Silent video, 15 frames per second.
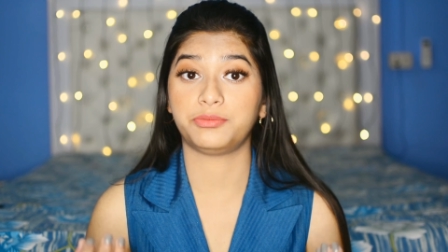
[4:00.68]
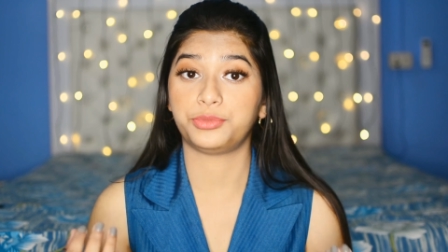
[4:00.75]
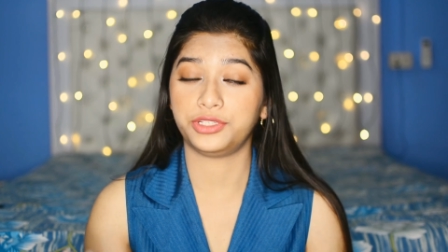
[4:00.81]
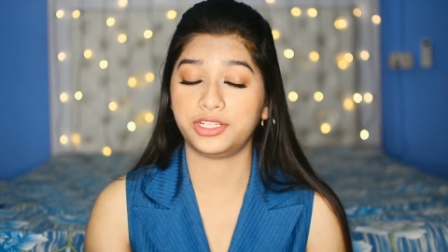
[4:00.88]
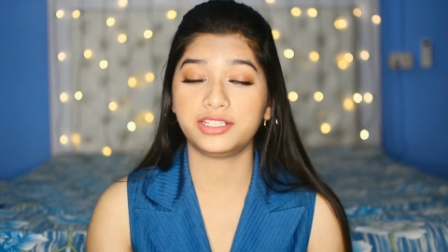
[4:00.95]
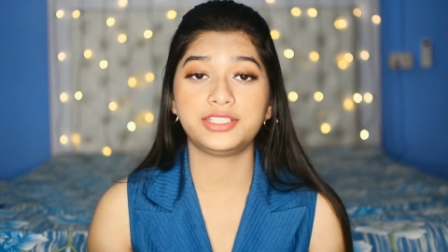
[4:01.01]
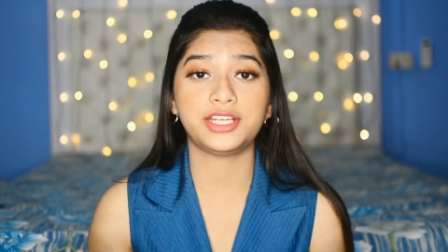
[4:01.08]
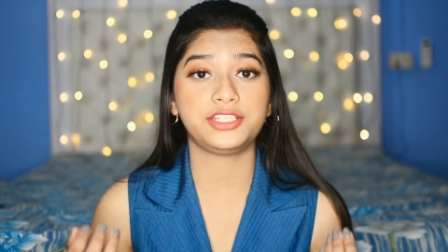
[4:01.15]

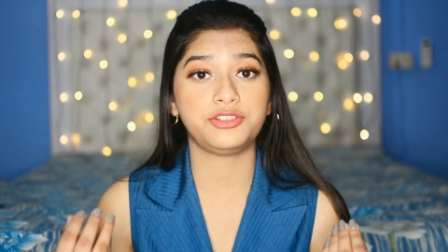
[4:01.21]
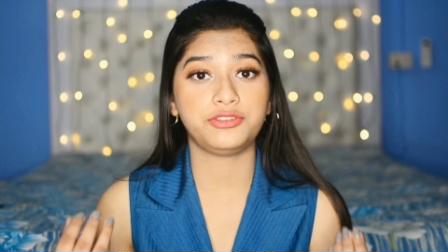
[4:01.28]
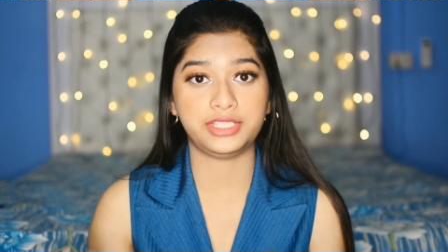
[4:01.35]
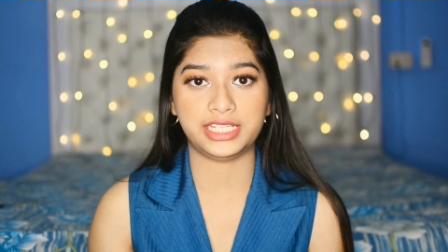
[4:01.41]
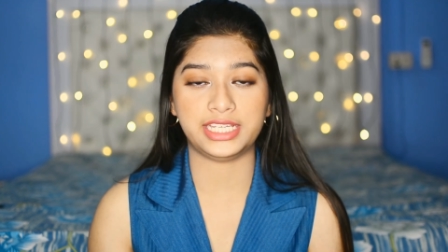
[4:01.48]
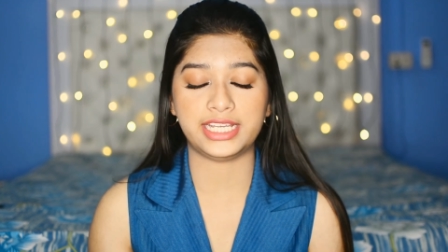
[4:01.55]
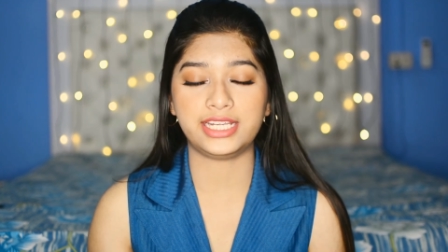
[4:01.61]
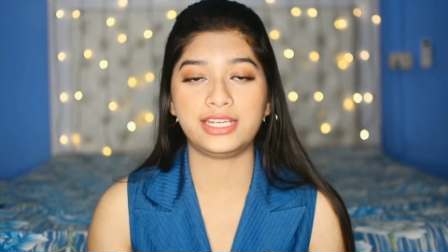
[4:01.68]
product that you
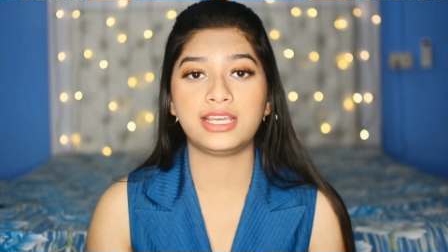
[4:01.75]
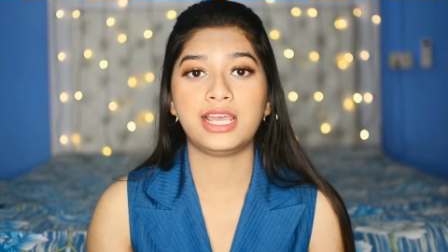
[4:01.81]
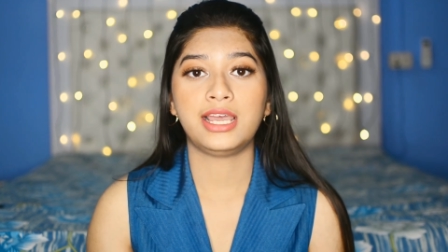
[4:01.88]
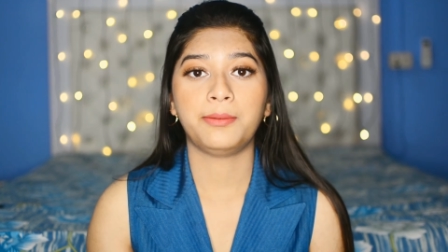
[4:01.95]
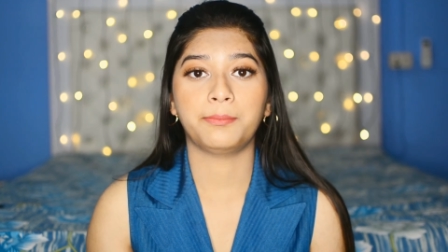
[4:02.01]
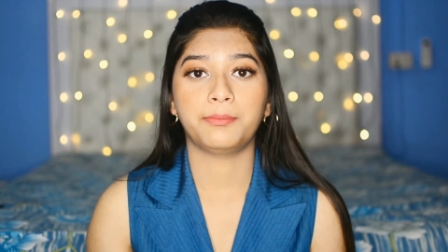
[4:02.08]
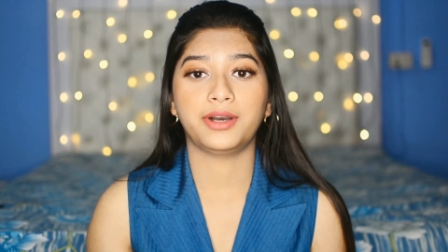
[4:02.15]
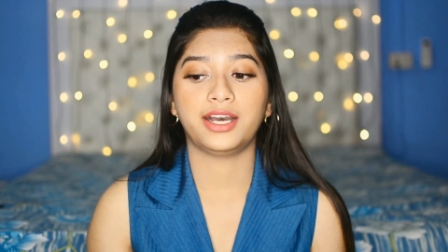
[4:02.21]
need.
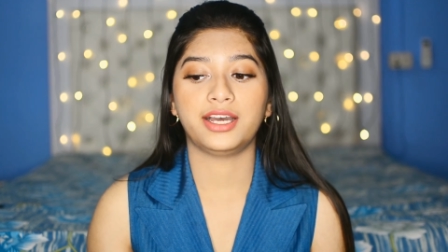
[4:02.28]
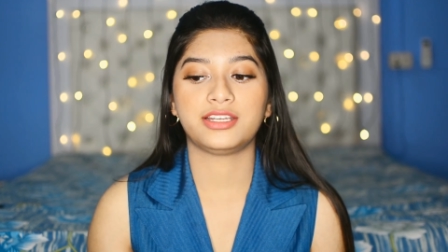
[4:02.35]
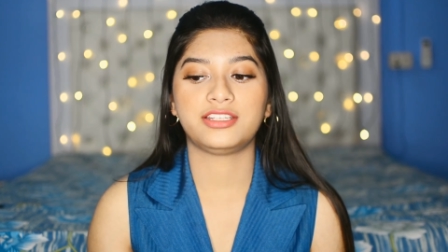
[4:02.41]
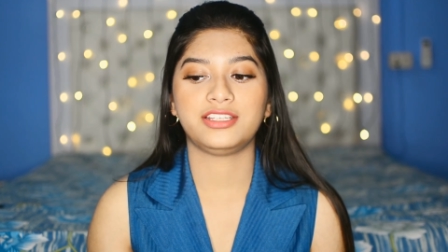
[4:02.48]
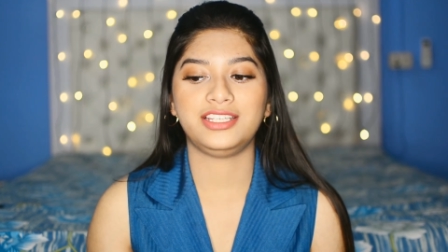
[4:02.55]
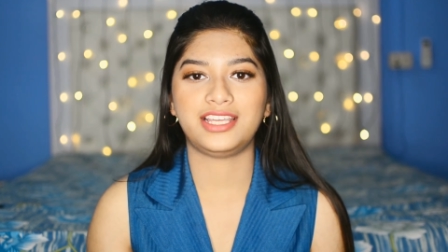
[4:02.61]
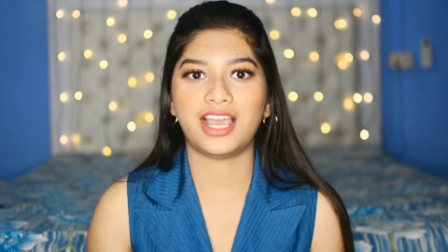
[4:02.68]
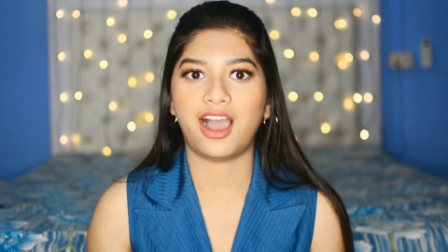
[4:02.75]
But
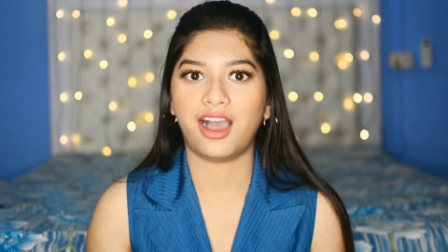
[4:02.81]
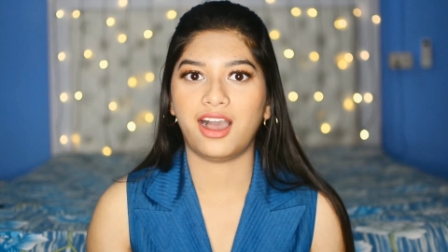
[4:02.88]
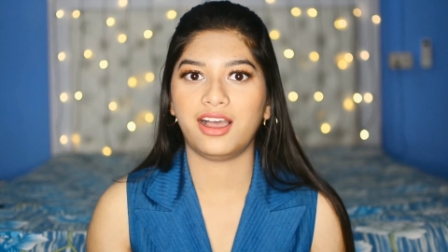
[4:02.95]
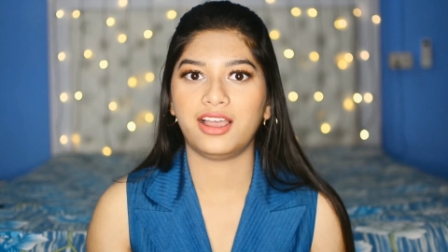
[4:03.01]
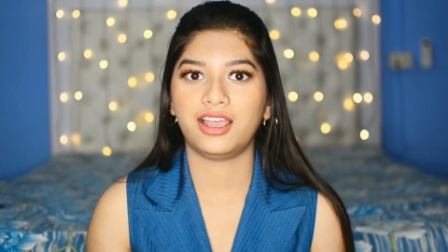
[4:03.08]
yeah,